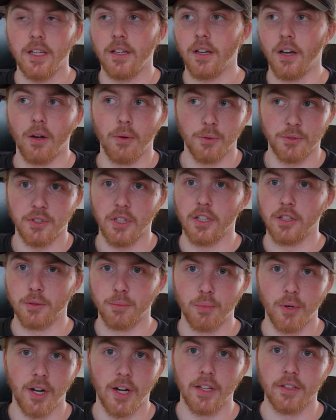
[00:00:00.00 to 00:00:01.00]
Obviously, other
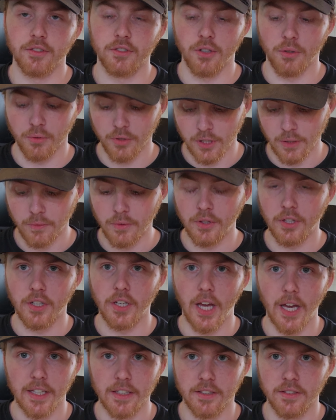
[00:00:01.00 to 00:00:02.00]
brands don't give you the
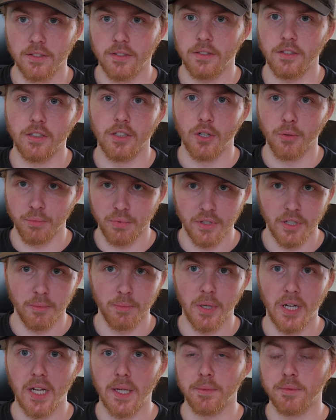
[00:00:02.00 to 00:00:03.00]
nice, pretty
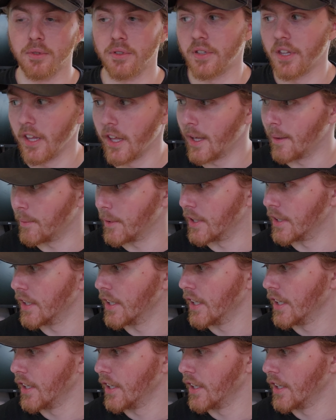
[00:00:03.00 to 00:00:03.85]
pipes with them, and